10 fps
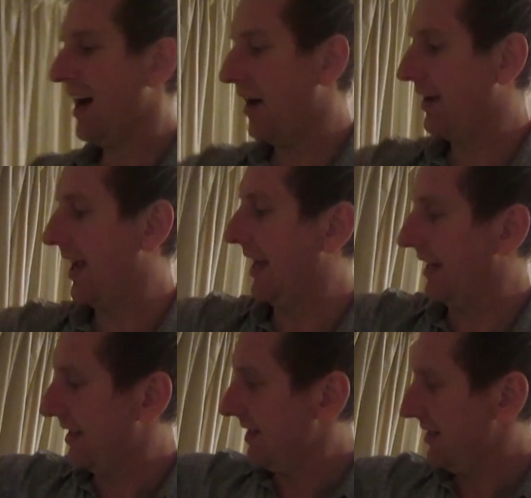Okay,
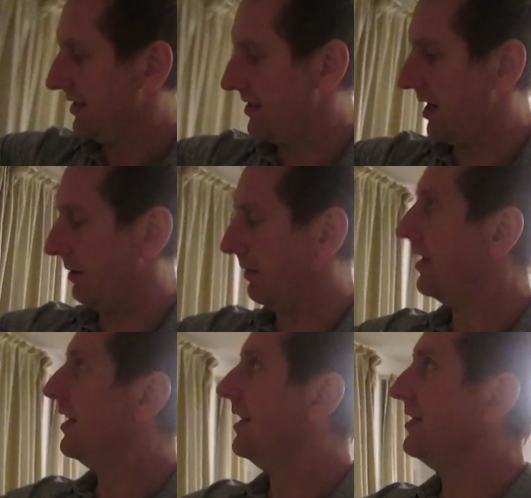so
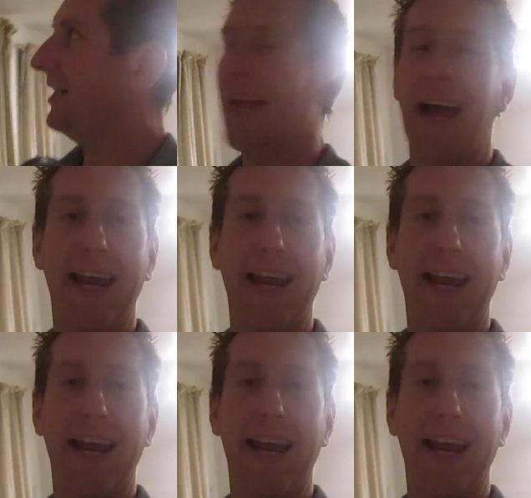she let